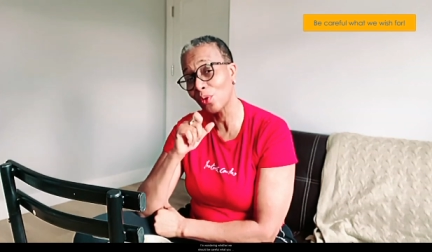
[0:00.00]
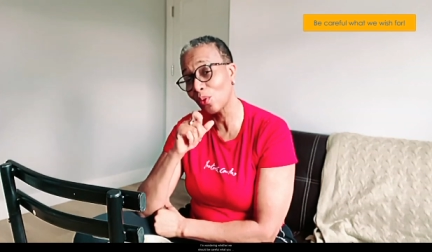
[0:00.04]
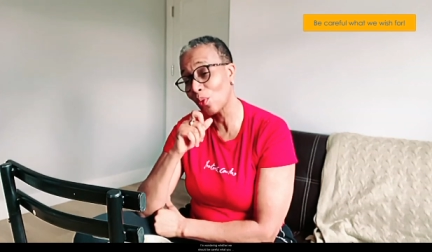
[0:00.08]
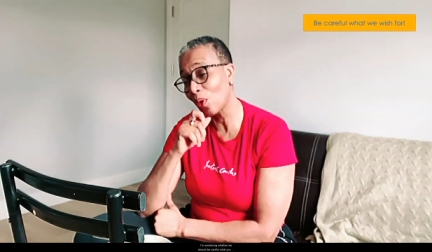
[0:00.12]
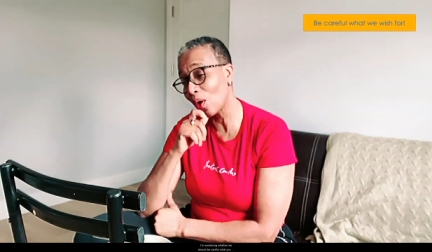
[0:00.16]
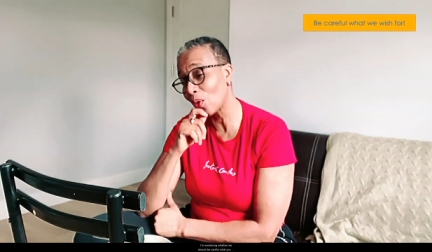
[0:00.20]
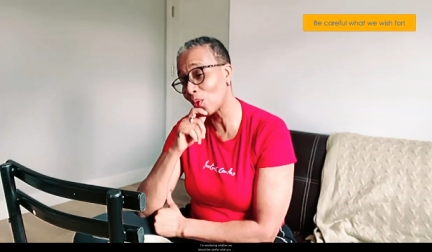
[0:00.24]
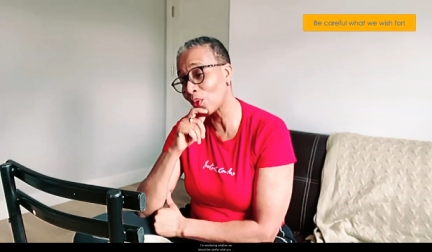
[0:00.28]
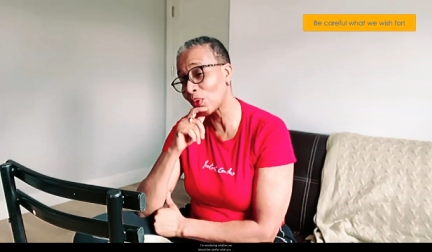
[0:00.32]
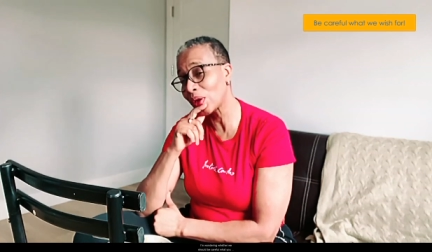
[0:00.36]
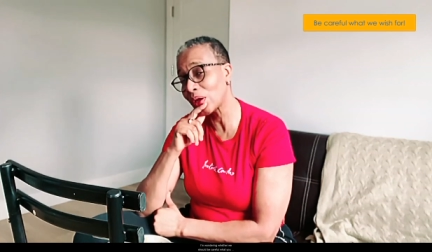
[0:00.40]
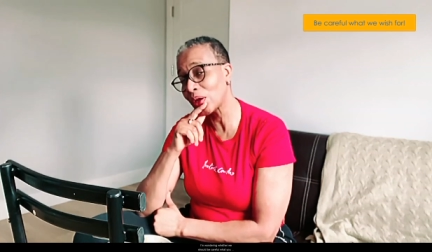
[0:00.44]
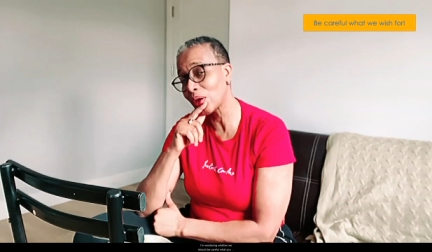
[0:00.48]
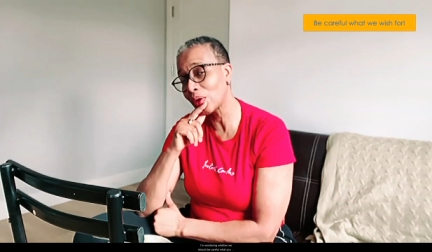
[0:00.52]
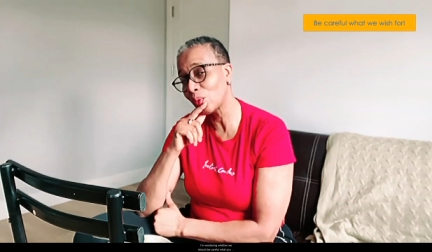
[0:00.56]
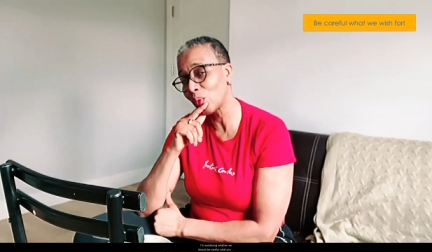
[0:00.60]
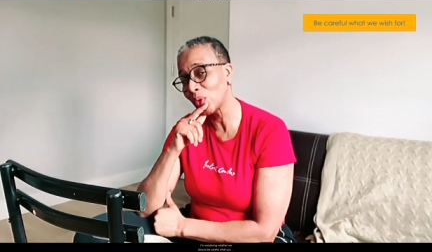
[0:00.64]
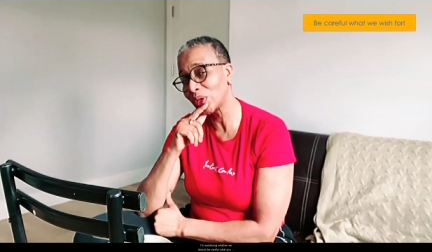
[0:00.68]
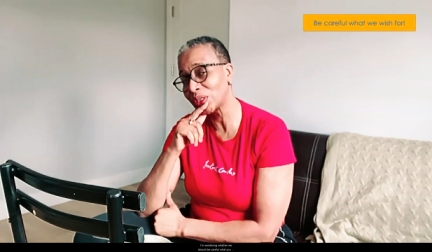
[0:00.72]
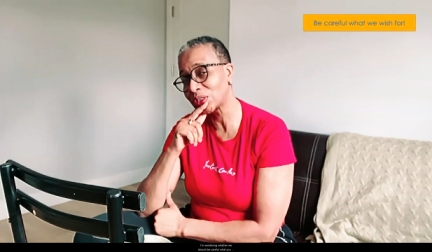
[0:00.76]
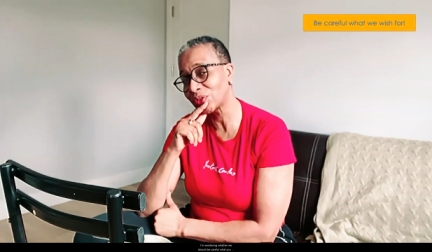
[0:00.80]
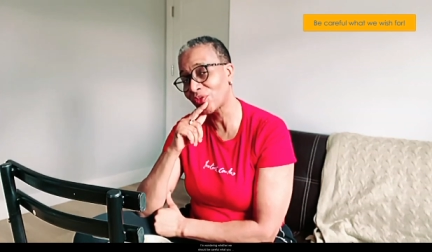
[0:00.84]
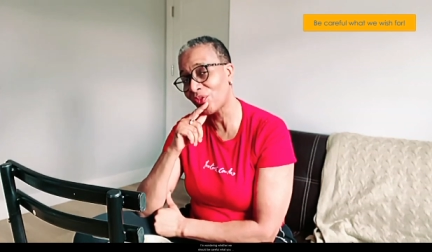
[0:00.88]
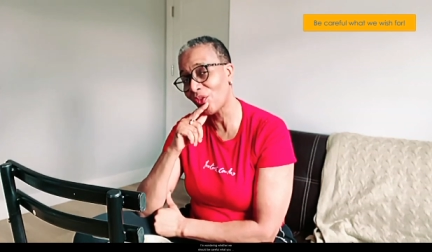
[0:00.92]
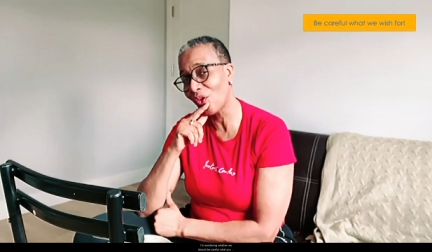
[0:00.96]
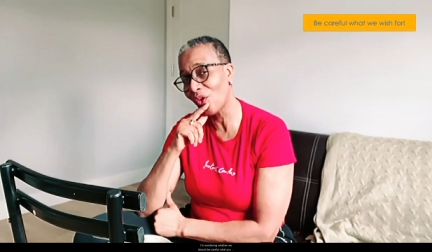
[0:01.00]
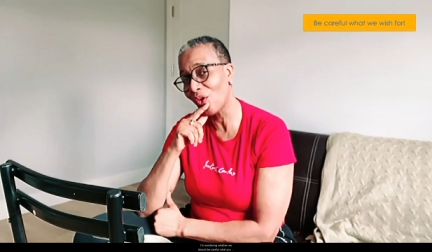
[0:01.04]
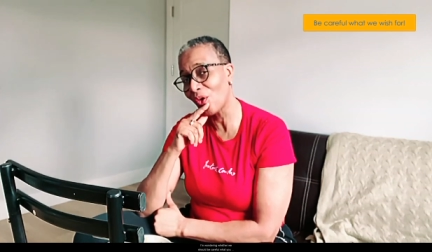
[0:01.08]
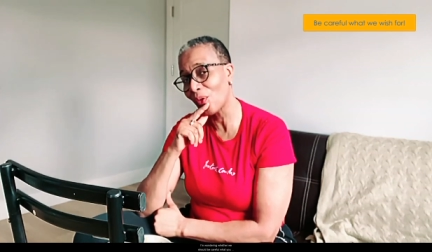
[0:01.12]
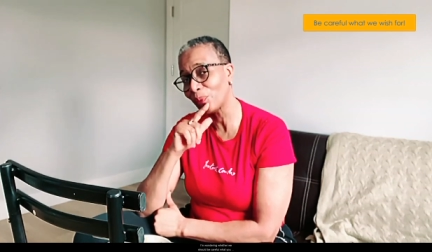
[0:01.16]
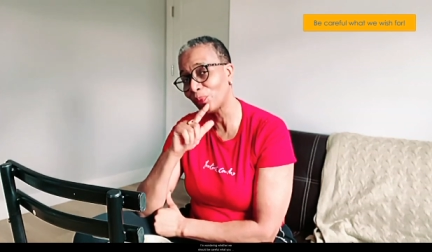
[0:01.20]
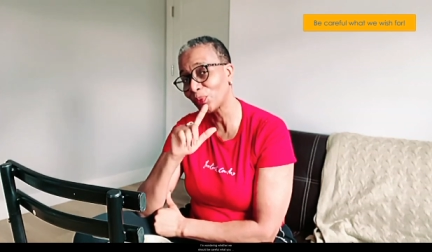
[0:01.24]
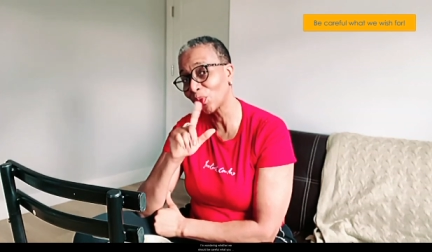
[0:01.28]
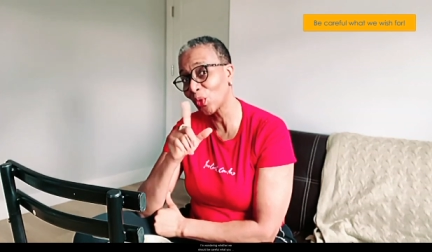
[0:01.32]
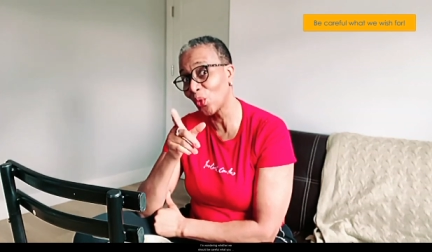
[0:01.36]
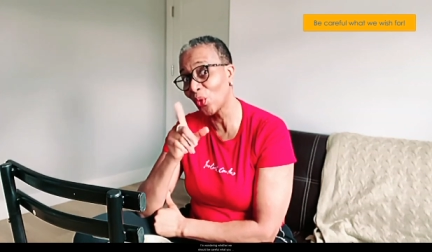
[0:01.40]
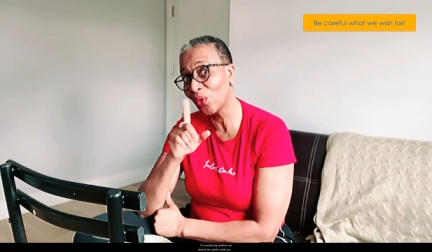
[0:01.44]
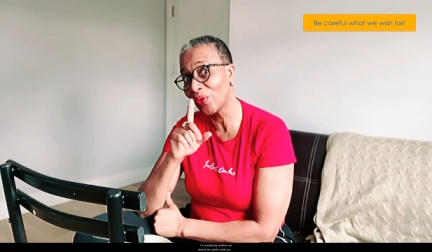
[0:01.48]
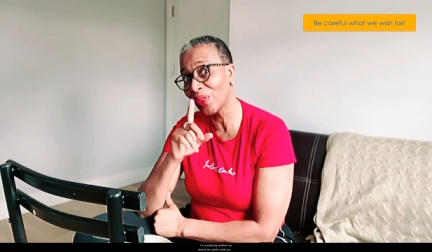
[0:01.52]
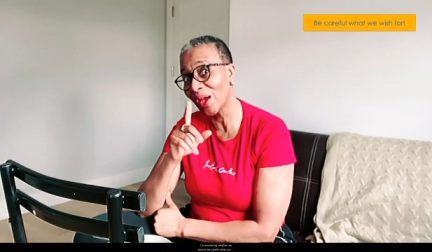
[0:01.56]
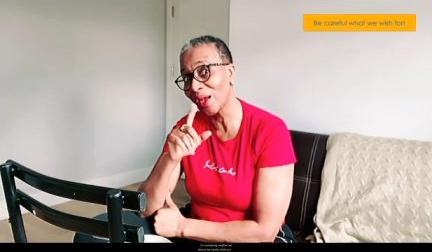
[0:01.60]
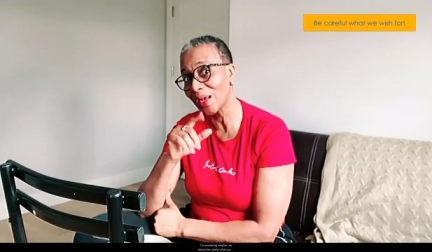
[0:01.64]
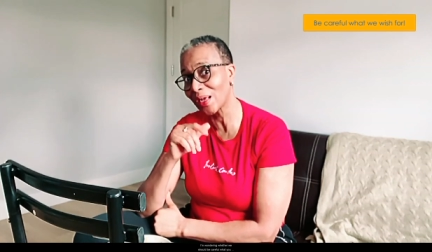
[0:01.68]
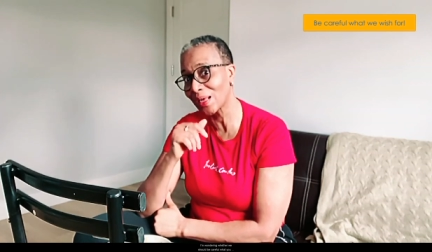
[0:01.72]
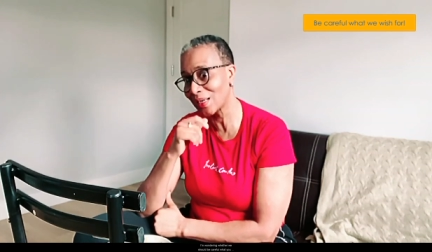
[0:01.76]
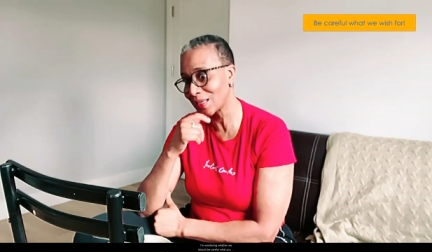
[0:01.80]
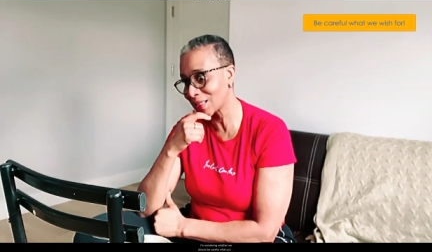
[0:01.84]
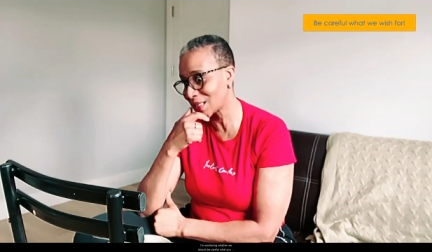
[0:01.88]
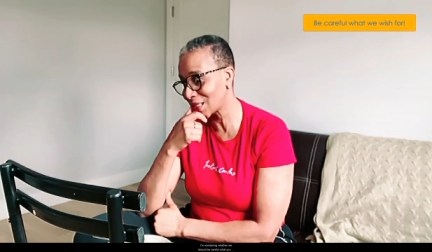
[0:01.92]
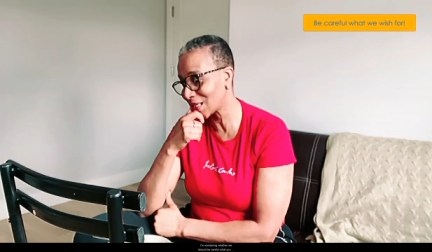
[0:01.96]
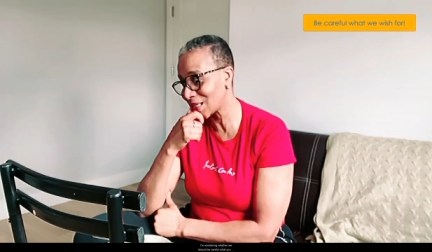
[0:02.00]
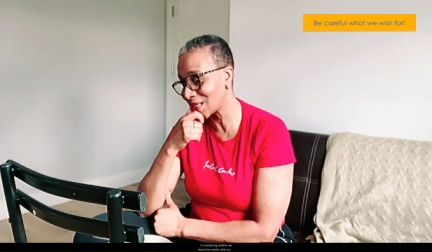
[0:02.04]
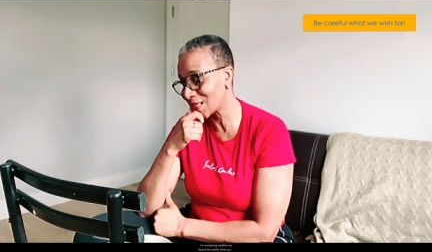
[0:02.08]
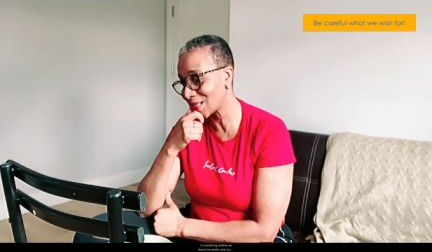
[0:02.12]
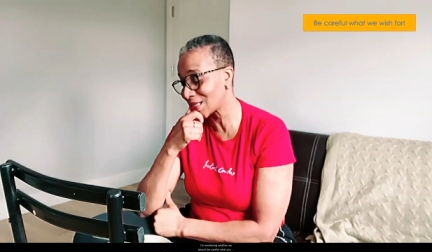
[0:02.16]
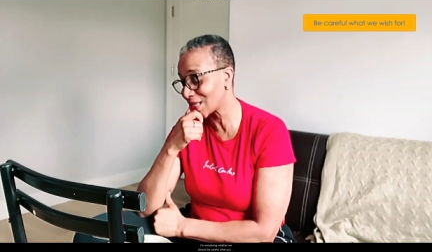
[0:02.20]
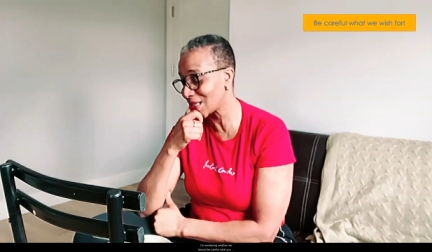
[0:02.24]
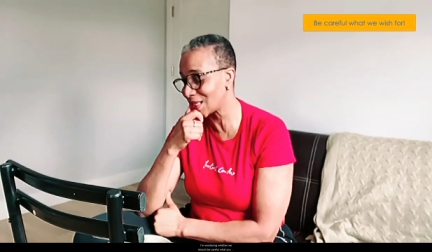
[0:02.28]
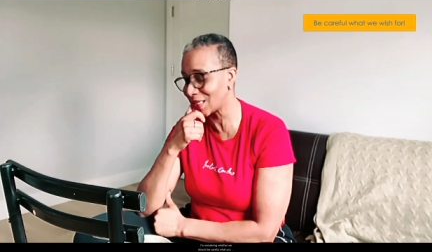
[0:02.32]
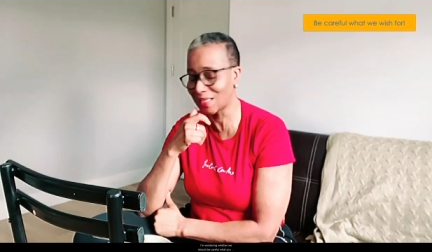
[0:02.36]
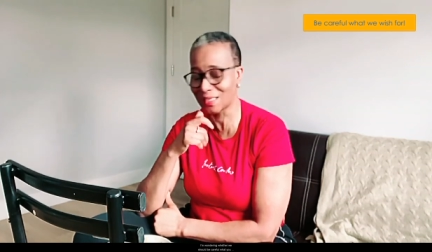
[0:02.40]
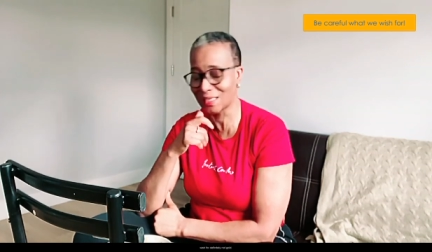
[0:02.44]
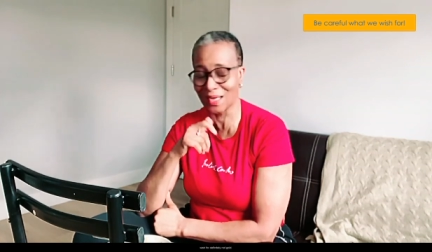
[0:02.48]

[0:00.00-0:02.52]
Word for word: what we wish for. All that glitters is